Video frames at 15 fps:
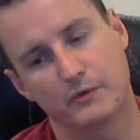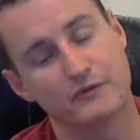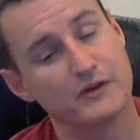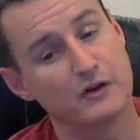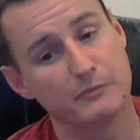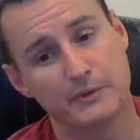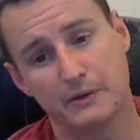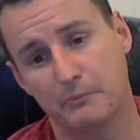We've
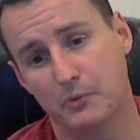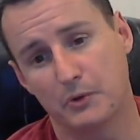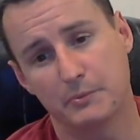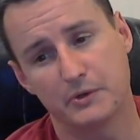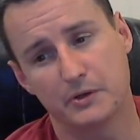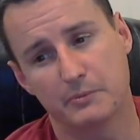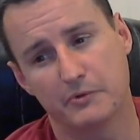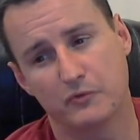never been to
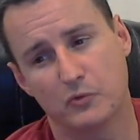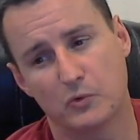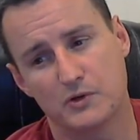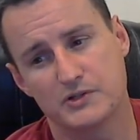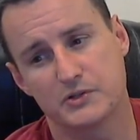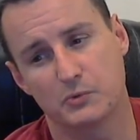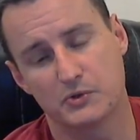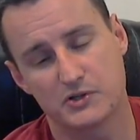Bermuda before,
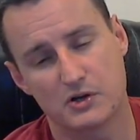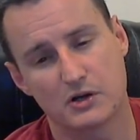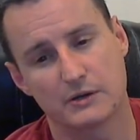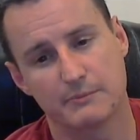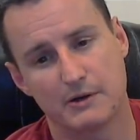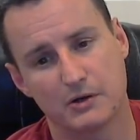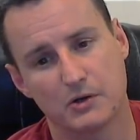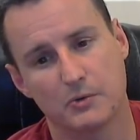so we're talking
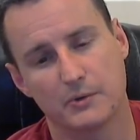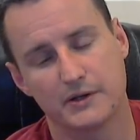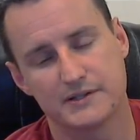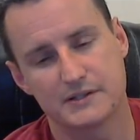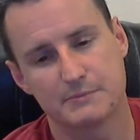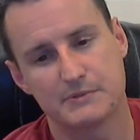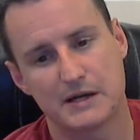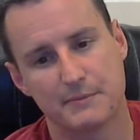about going
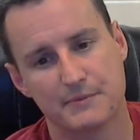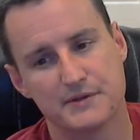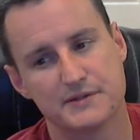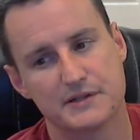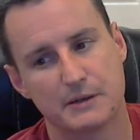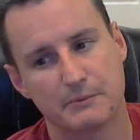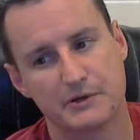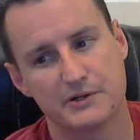sometime this
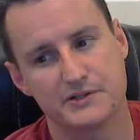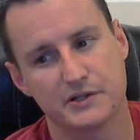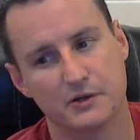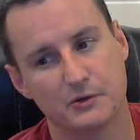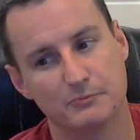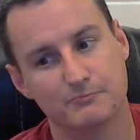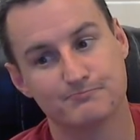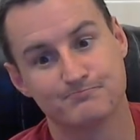summer.
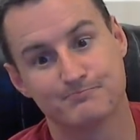So